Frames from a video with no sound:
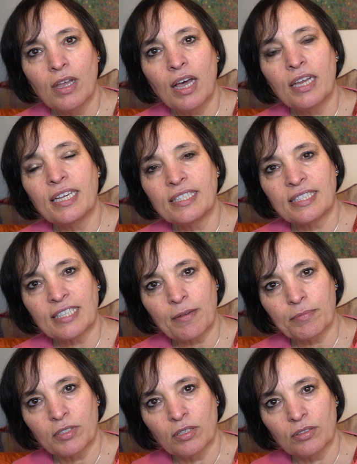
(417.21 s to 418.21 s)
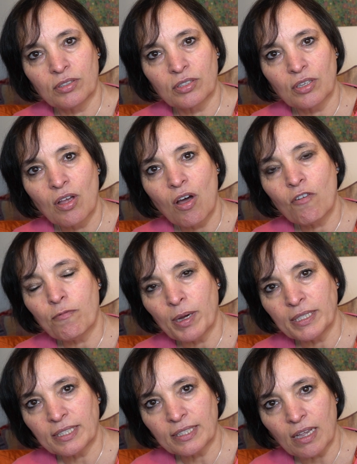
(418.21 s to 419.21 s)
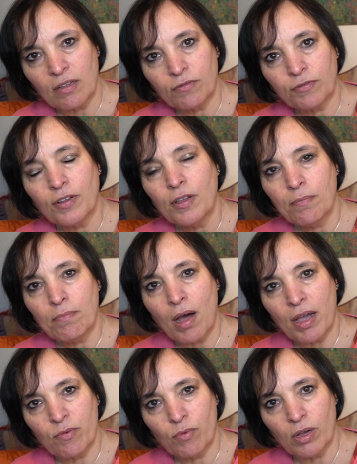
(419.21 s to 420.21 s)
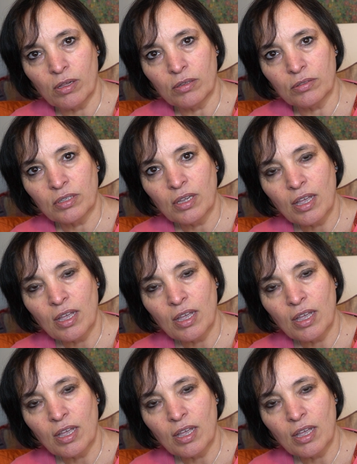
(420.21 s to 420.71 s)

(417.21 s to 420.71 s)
an acceptance of myself, my world,